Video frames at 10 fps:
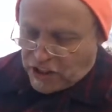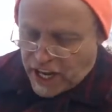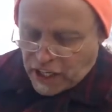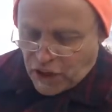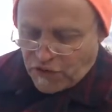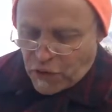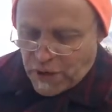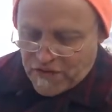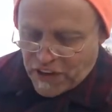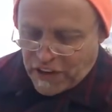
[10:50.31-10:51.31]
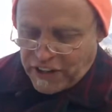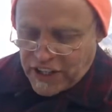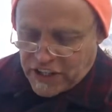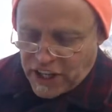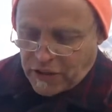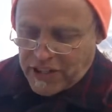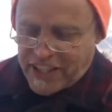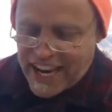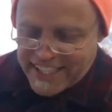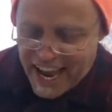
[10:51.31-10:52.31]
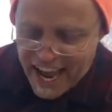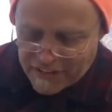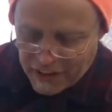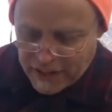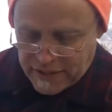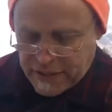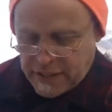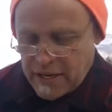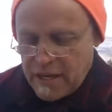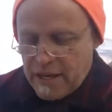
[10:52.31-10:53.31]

Thank you for revealing these secrets as evidence.